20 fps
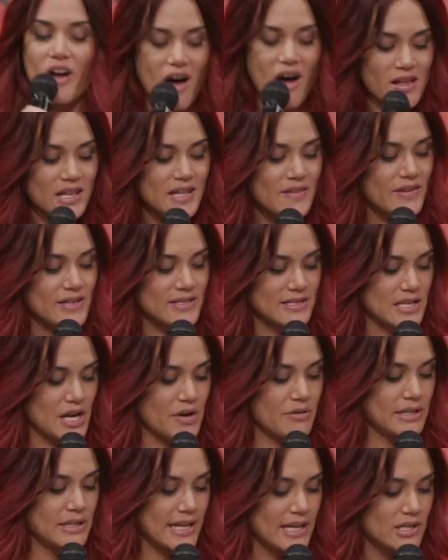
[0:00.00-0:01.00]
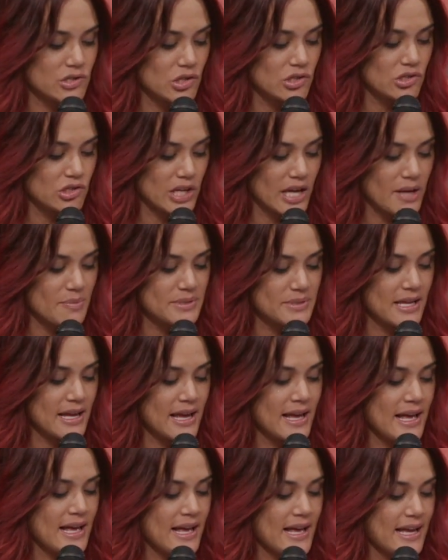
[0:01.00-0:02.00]
for all of us in our relationships.
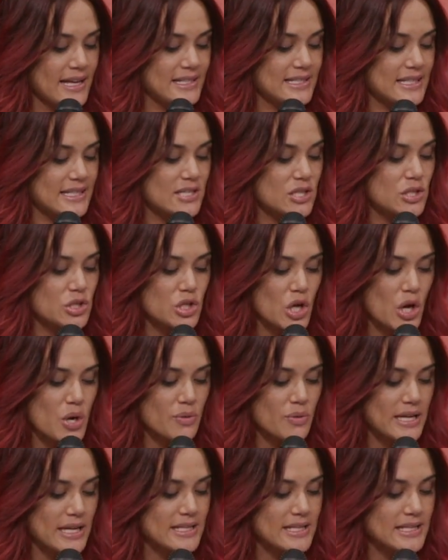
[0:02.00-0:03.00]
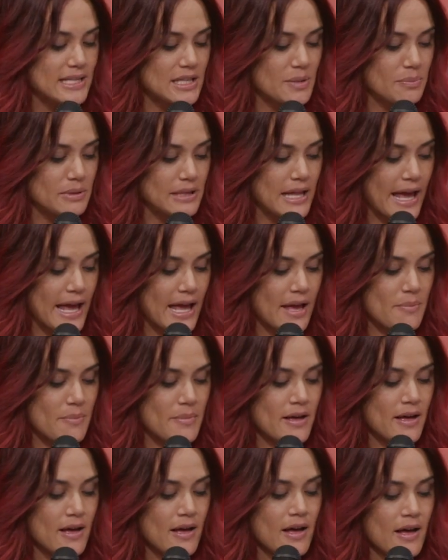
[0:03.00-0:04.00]
It's so easy to
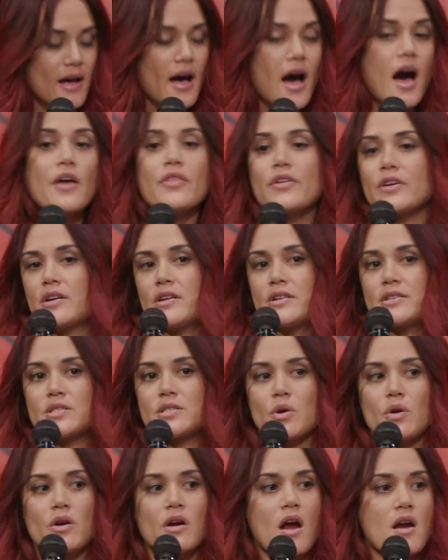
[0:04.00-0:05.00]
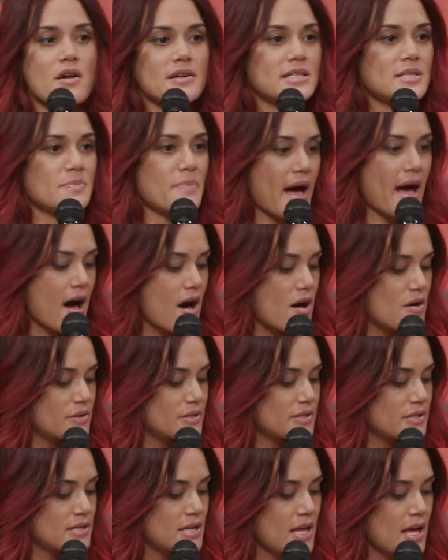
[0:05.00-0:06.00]
blame others or our
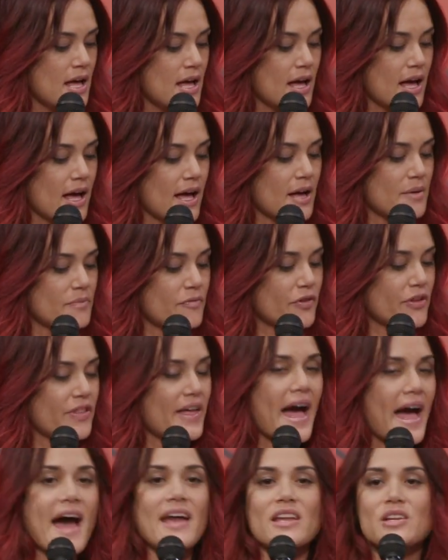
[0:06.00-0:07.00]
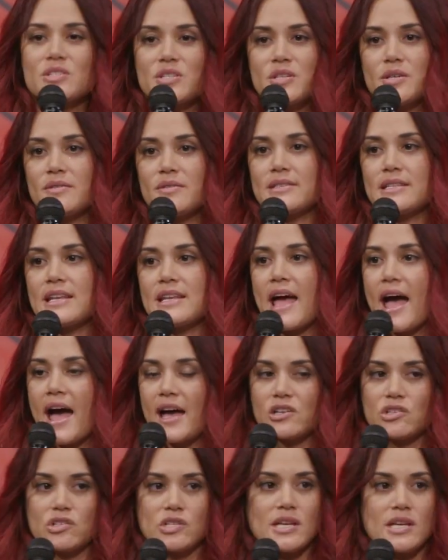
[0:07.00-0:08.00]
spouse for the attitudes and
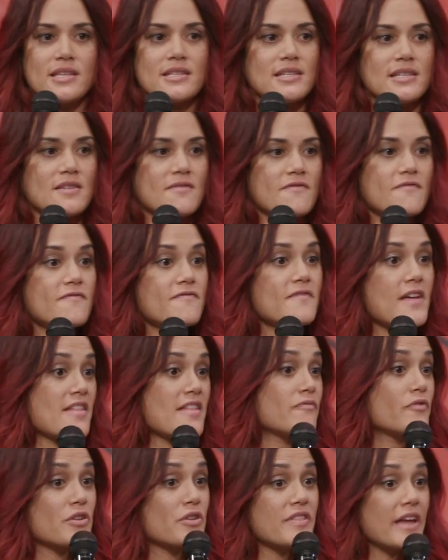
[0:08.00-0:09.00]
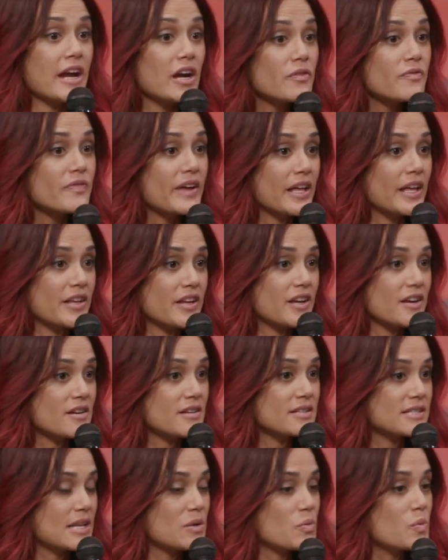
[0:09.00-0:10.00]
actions and for their
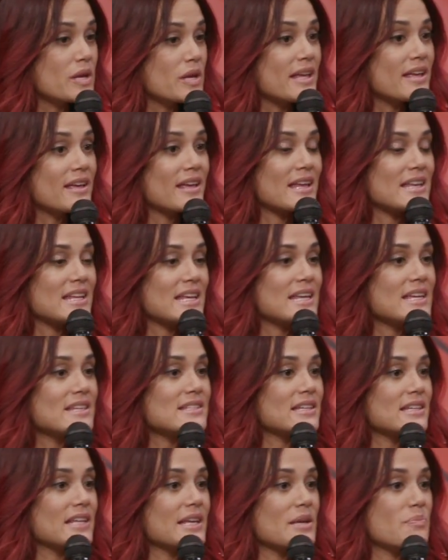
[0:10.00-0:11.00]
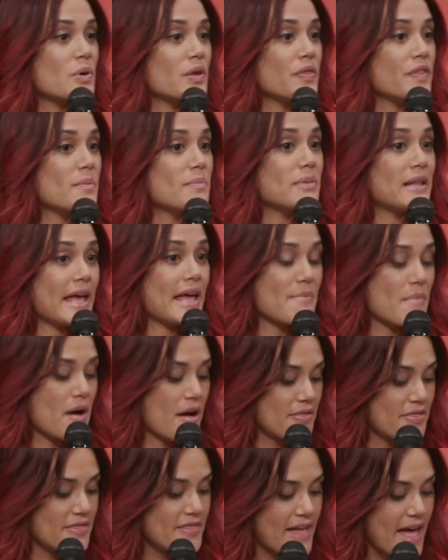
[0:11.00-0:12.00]
failures. And we can easily put the blame
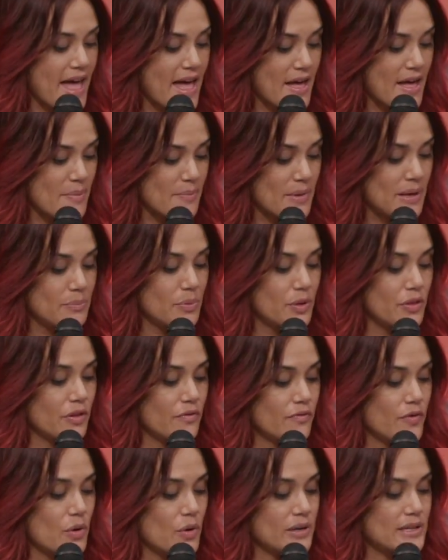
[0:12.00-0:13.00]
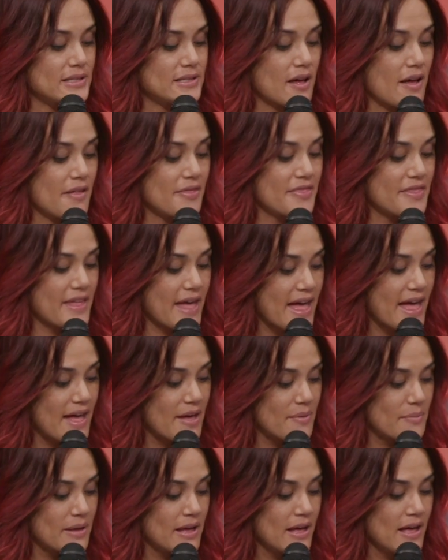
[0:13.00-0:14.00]
on them and put the focus on
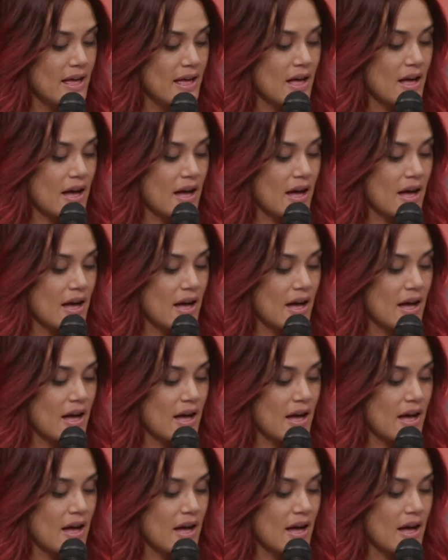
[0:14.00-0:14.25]
them